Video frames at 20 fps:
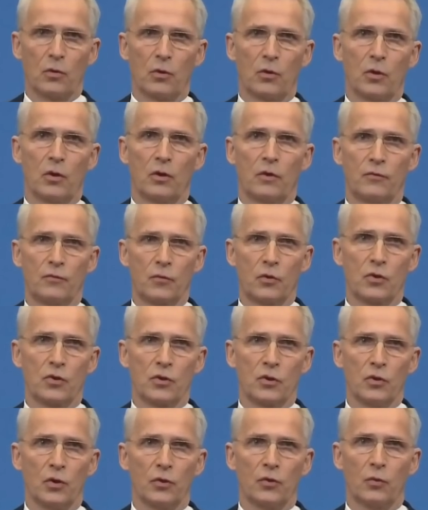or, of
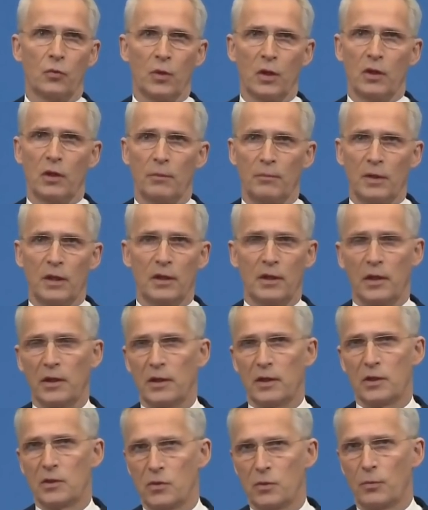course, not with
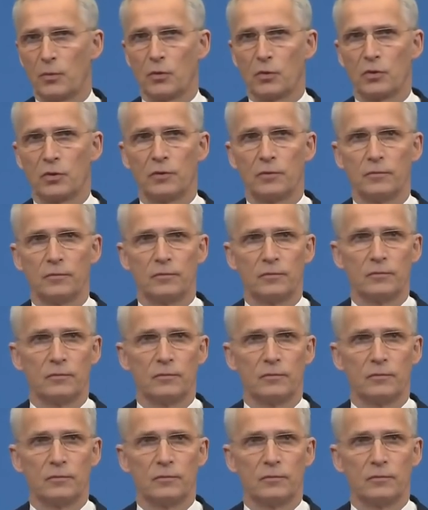military support.